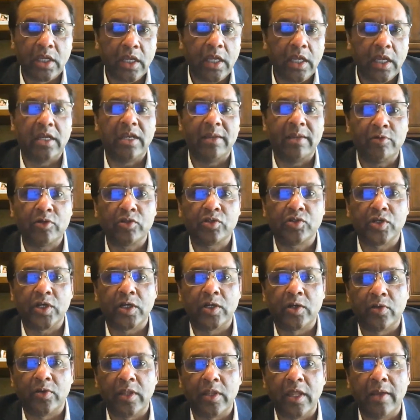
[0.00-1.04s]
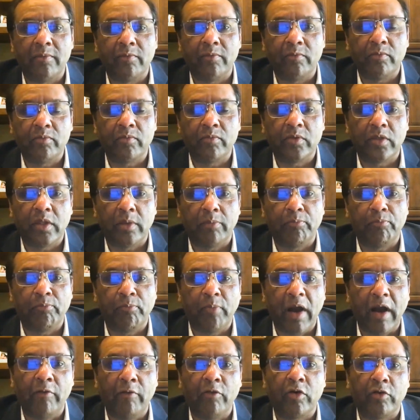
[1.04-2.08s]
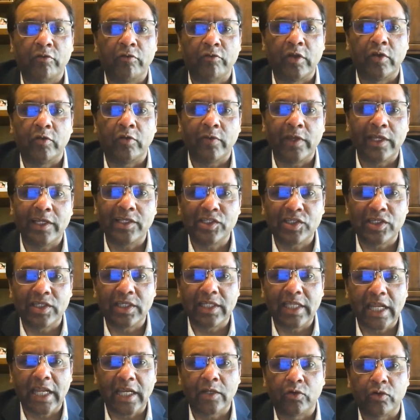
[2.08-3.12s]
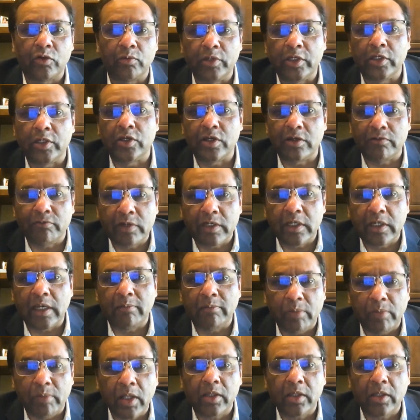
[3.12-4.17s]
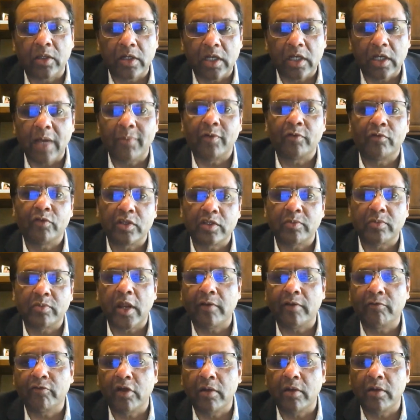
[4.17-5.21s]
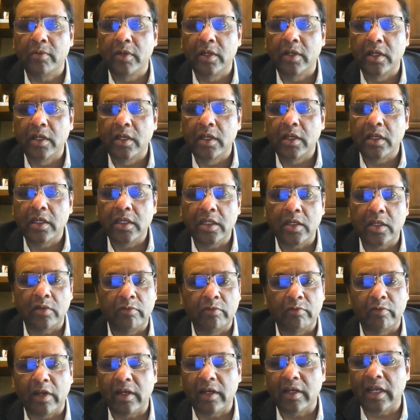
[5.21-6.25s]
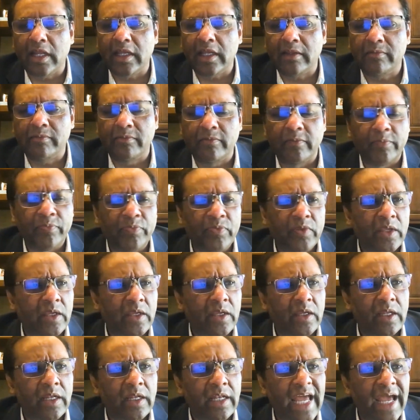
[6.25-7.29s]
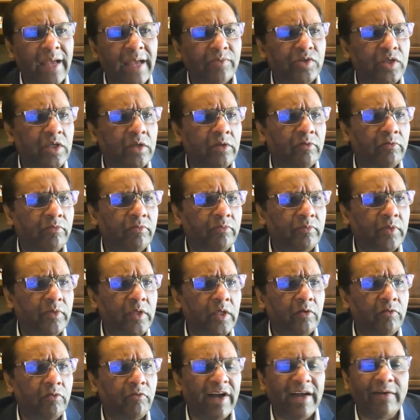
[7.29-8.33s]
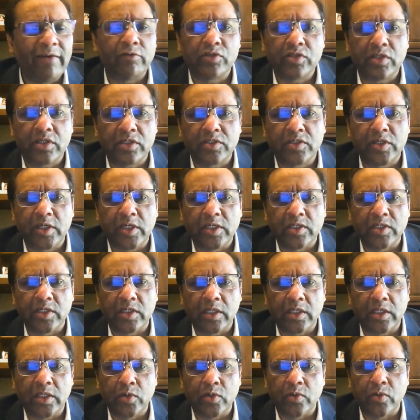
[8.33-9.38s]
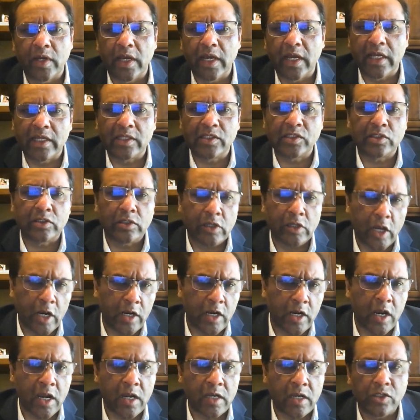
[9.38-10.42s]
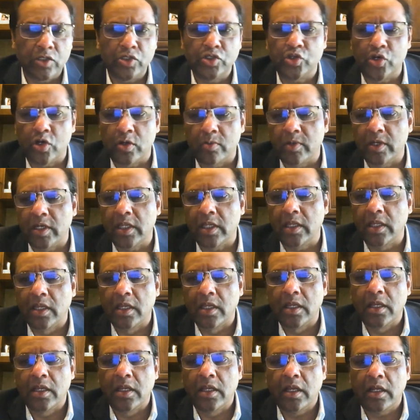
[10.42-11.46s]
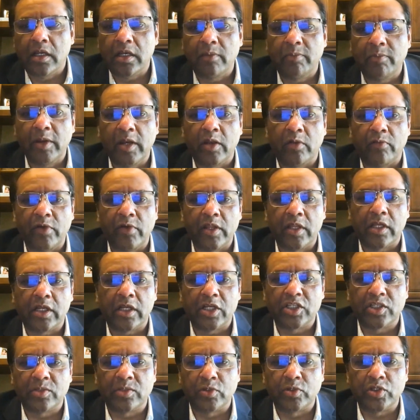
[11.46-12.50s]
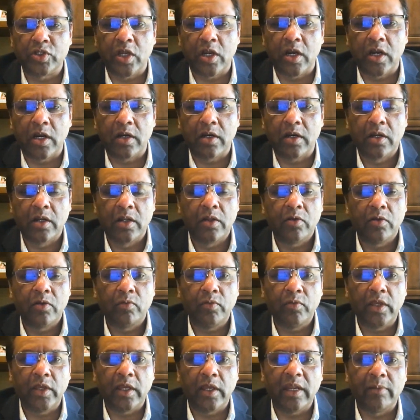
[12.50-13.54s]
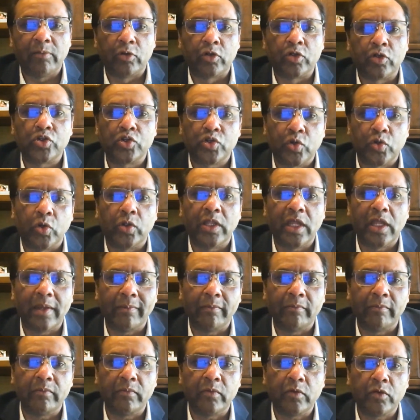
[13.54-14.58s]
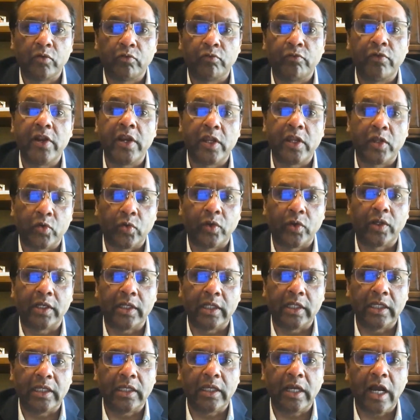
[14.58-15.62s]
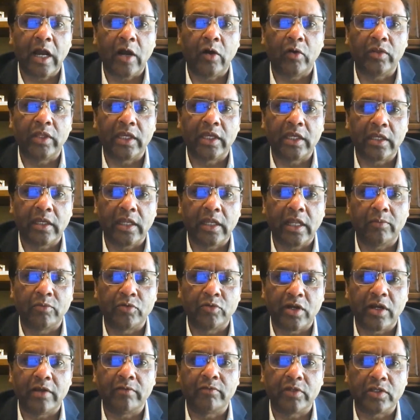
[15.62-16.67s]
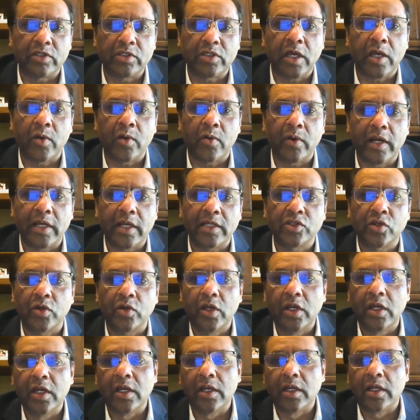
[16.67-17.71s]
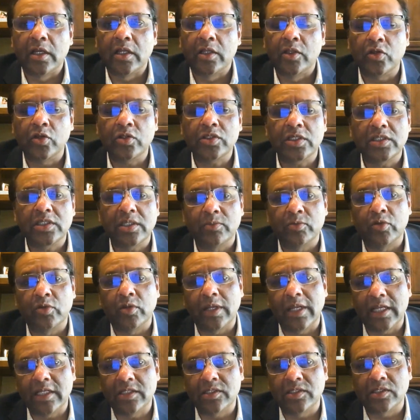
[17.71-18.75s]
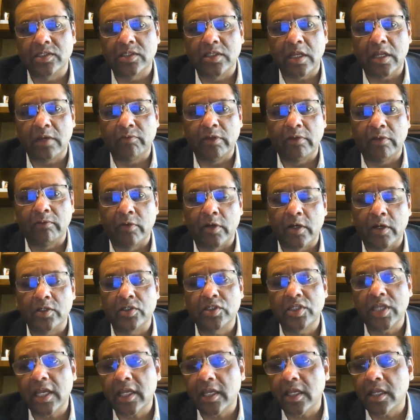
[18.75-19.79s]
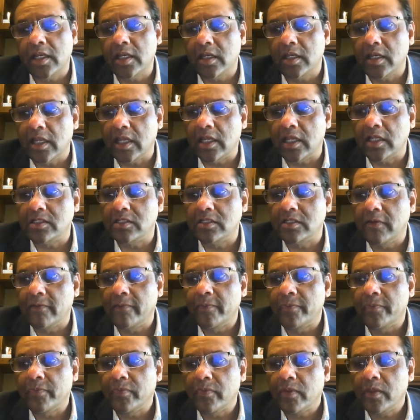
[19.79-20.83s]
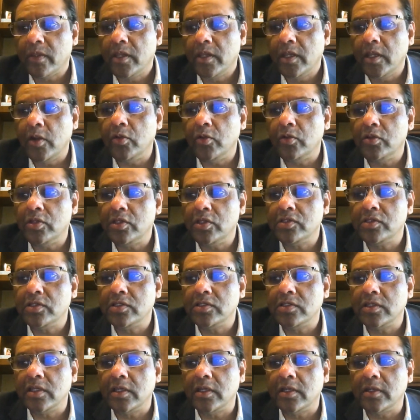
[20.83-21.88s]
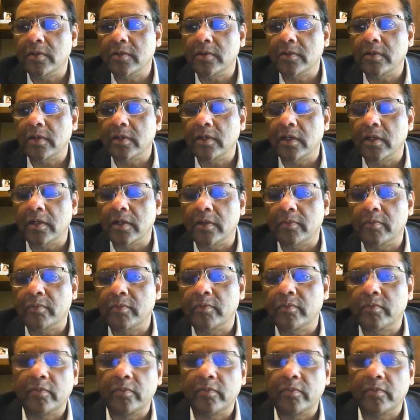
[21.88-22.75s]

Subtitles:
and demonstrate to them the power of innovation that could be driven and built on top of this platform. We've got like labs in 5 or 6 cities in the US, London, Germany. Depending on where the customers are, we are able to show them very quickly how they can help drive this ROI. So those are some of the lessons that we have learned. Second is, this is an